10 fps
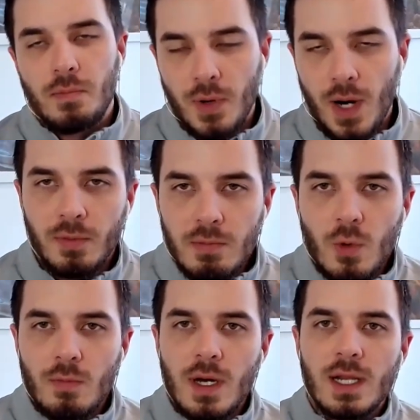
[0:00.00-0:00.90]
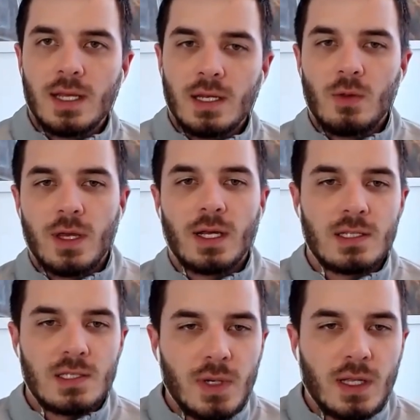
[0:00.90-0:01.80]
probably more money than you think
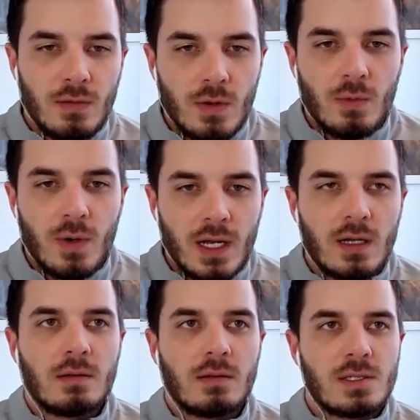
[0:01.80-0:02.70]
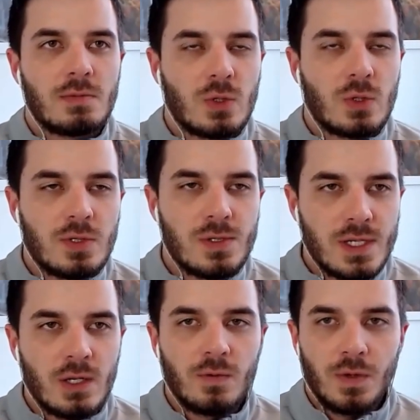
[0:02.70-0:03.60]
that's being thrown away on subscriptions
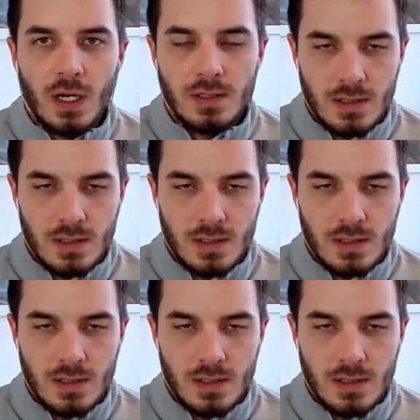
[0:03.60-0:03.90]
that you forgot